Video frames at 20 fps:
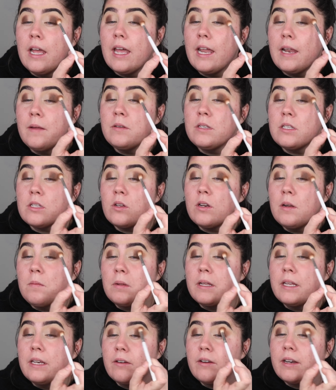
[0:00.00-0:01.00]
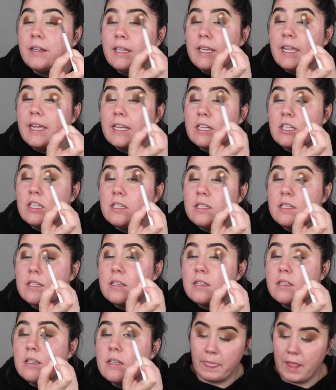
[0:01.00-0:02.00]
But I'm just going to blend around the edges.
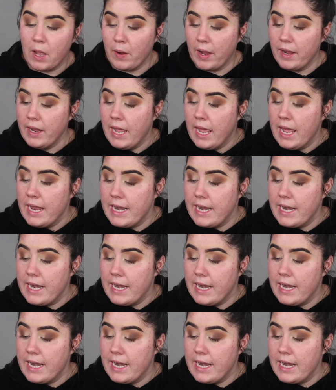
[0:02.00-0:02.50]
Okay,